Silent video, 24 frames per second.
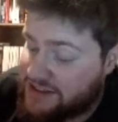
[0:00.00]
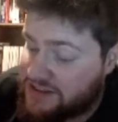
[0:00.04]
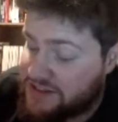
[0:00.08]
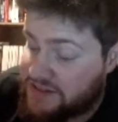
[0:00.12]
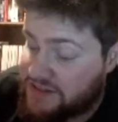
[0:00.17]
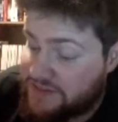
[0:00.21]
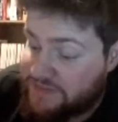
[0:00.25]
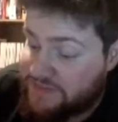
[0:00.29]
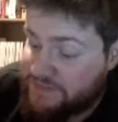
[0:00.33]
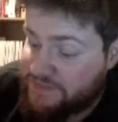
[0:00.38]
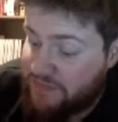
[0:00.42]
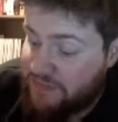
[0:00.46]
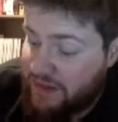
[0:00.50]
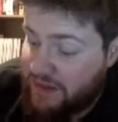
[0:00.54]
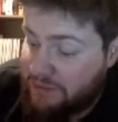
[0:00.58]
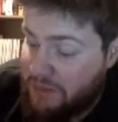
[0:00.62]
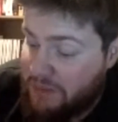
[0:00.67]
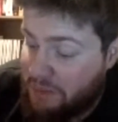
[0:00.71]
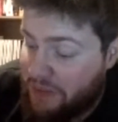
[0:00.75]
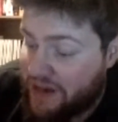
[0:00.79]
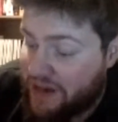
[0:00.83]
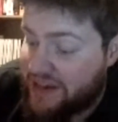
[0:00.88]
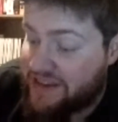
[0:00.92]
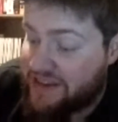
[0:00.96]
I don't know.
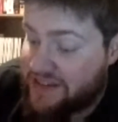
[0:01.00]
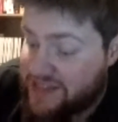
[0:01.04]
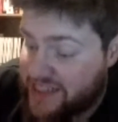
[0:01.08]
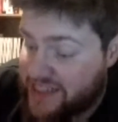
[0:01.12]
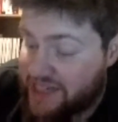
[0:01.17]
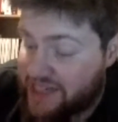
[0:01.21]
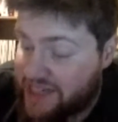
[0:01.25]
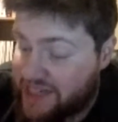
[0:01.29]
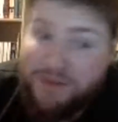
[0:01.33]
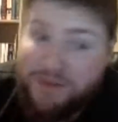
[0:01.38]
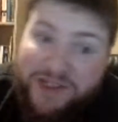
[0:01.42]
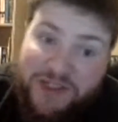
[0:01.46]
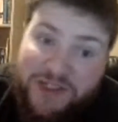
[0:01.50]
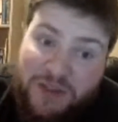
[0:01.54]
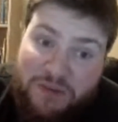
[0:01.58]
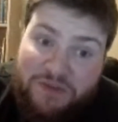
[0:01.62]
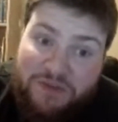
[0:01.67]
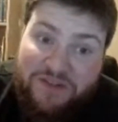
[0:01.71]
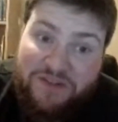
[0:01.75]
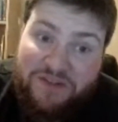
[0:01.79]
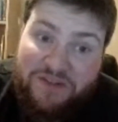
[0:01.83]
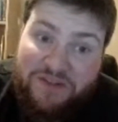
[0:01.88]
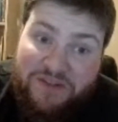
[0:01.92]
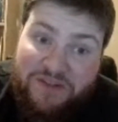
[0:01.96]
My pick of the day would be
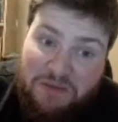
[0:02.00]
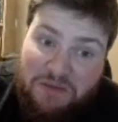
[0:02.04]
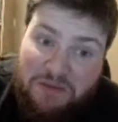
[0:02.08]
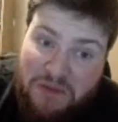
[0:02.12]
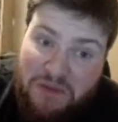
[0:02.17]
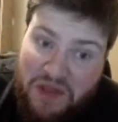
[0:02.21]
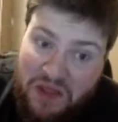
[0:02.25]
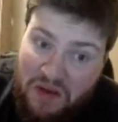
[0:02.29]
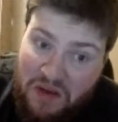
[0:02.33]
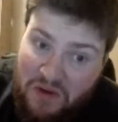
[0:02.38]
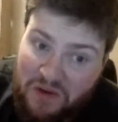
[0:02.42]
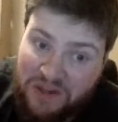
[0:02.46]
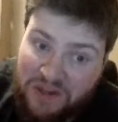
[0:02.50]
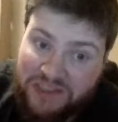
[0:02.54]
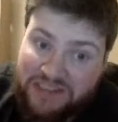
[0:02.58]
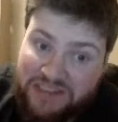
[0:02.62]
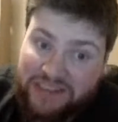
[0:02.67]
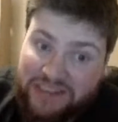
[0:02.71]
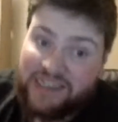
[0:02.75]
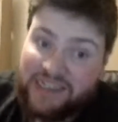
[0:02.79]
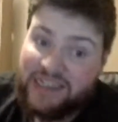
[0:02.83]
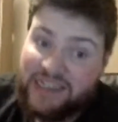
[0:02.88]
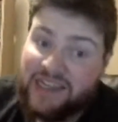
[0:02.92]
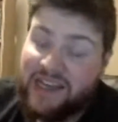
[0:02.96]
Tomb of the Cybermen, though,
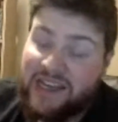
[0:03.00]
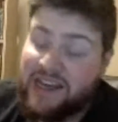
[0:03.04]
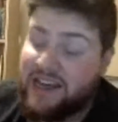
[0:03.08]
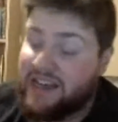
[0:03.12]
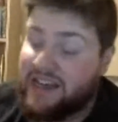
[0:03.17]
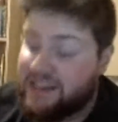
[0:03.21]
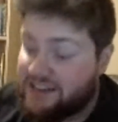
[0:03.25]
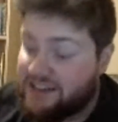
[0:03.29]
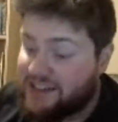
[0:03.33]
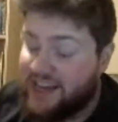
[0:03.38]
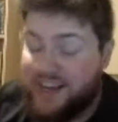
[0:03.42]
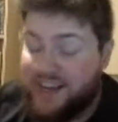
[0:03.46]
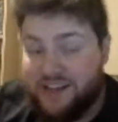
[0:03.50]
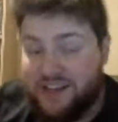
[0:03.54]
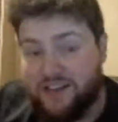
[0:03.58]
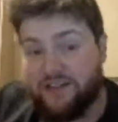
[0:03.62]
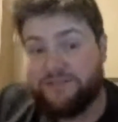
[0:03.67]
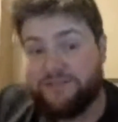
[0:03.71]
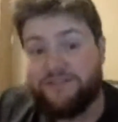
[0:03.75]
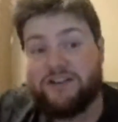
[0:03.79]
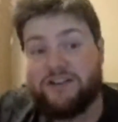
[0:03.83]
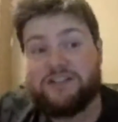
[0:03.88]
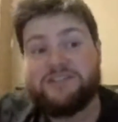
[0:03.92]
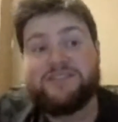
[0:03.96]
because like you're
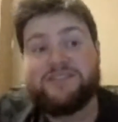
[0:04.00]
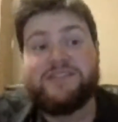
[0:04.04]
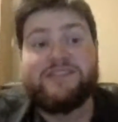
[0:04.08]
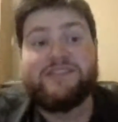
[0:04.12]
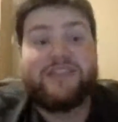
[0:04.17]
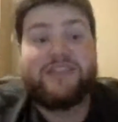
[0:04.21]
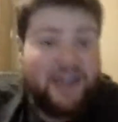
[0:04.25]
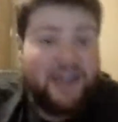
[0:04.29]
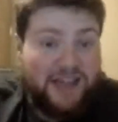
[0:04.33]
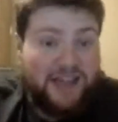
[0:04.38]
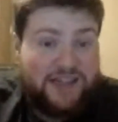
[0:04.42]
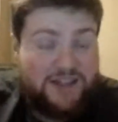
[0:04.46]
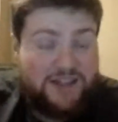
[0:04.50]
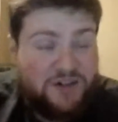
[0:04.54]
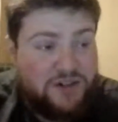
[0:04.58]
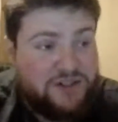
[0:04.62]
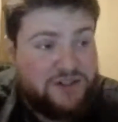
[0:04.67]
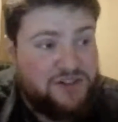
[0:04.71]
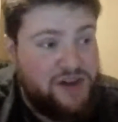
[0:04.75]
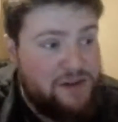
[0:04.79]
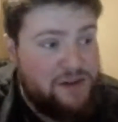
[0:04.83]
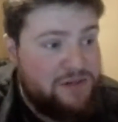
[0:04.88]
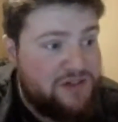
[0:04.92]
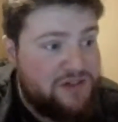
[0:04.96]
getting your first, second
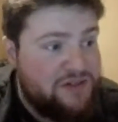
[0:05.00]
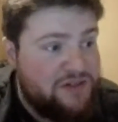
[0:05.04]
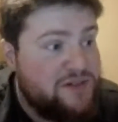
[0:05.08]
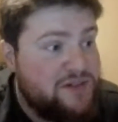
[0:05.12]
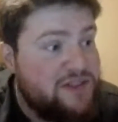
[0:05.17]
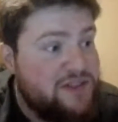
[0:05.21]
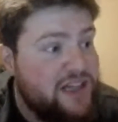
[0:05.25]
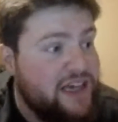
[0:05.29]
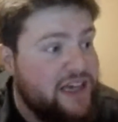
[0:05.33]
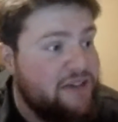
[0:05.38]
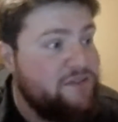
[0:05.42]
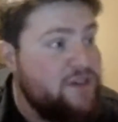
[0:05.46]
Doctor episode.